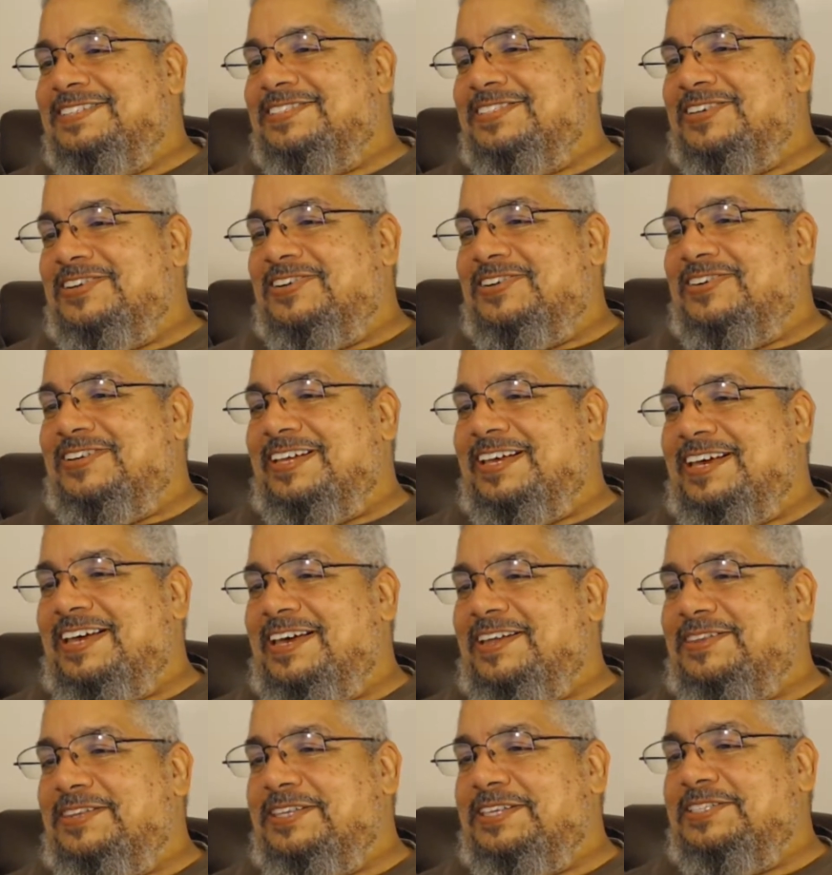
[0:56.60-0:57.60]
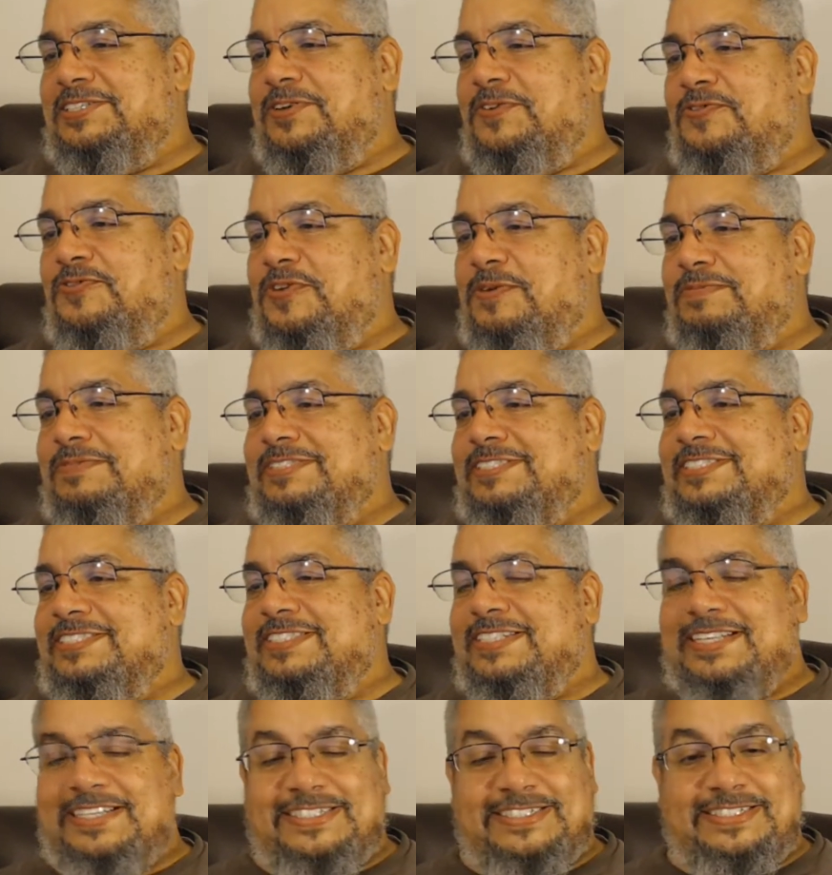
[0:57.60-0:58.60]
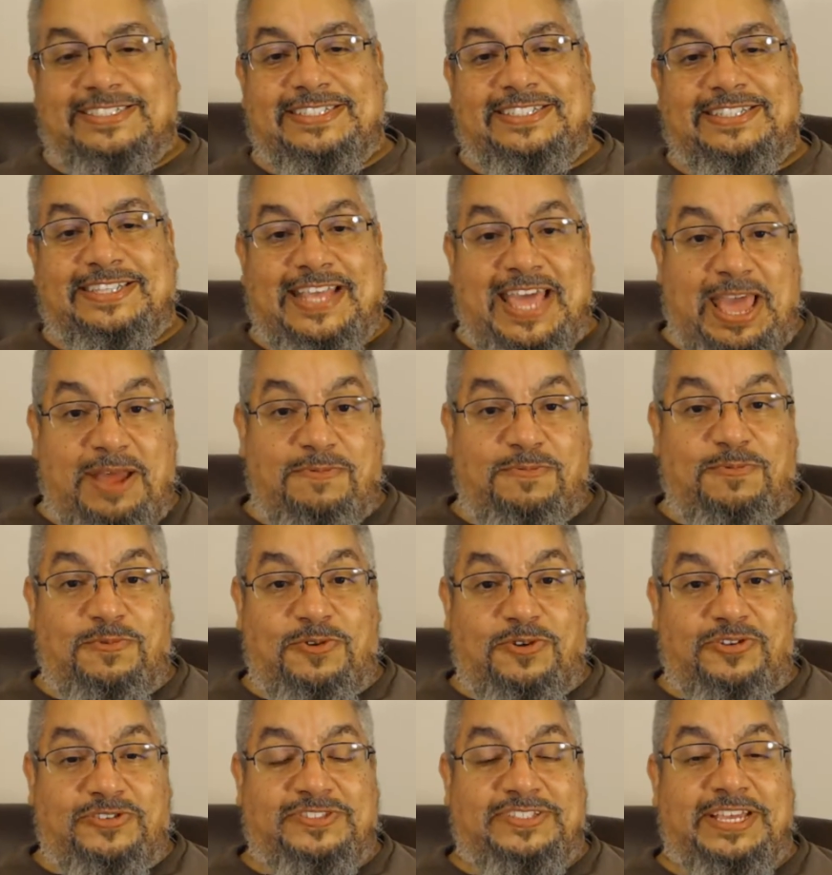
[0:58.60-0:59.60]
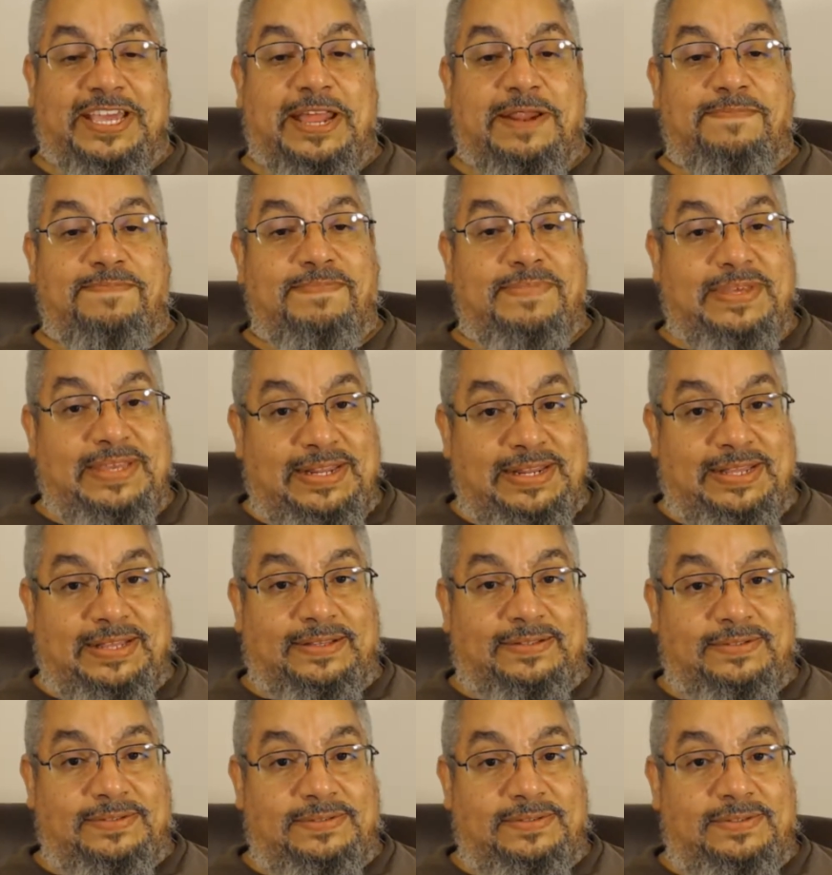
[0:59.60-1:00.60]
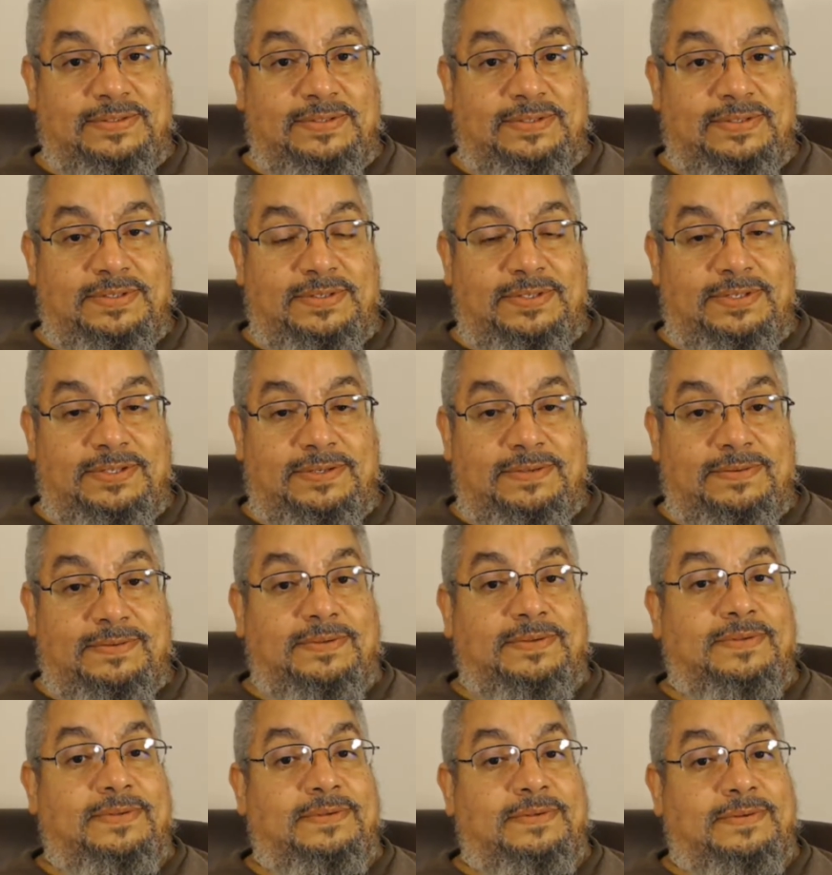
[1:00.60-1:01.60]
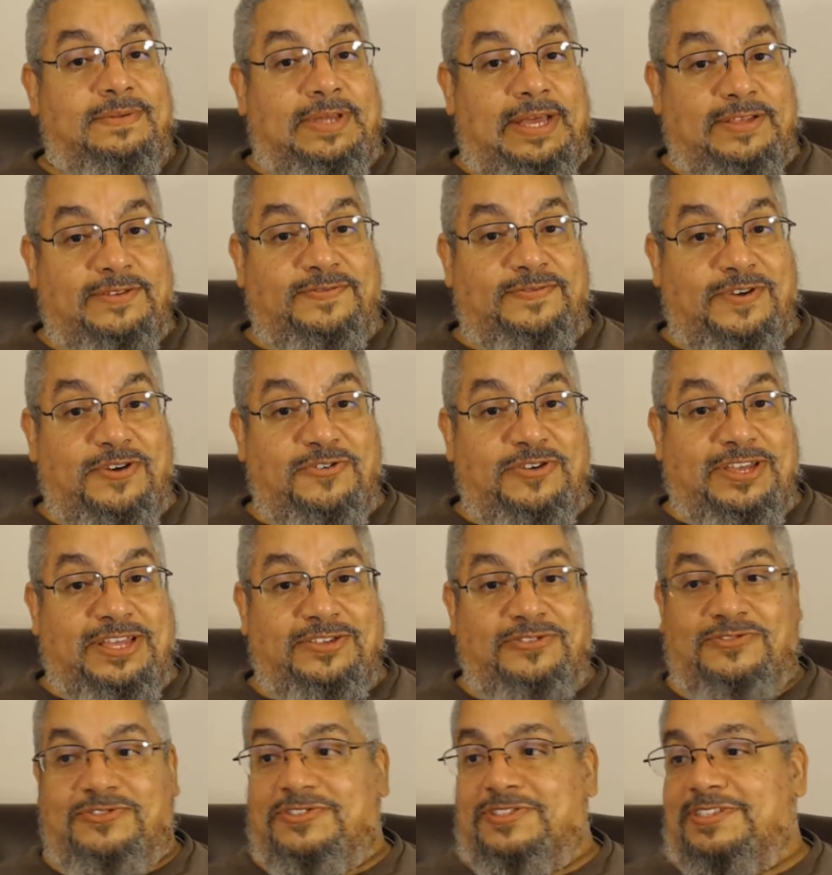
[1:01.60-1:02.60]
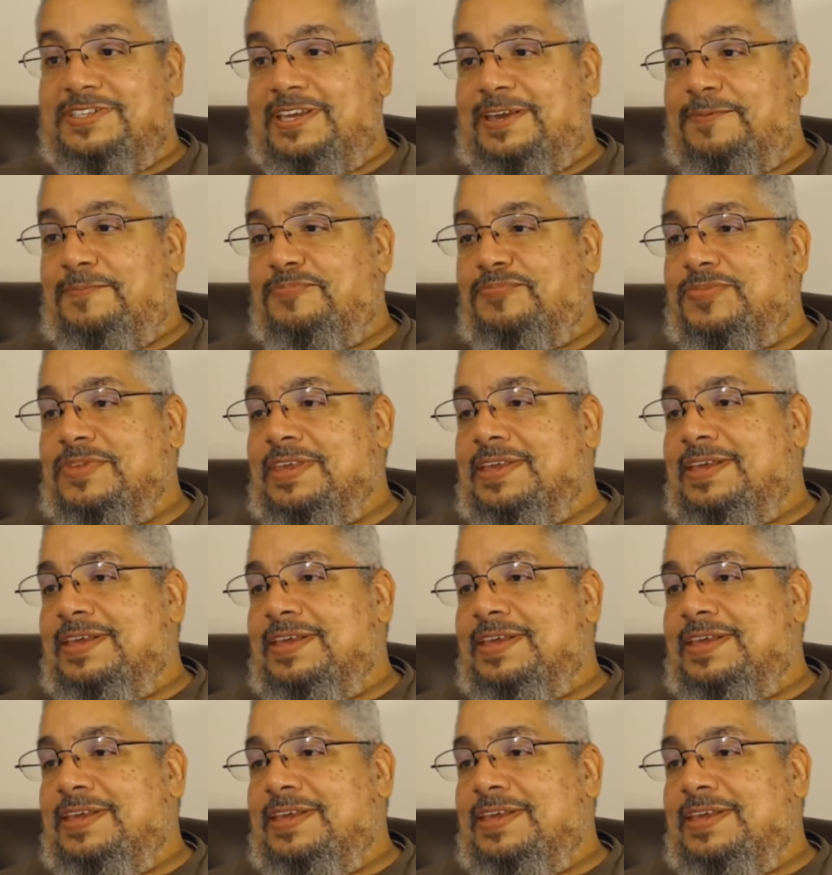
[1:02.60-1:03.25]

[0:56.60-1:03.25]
So these are from 6 networks in minutes. That's very interesting.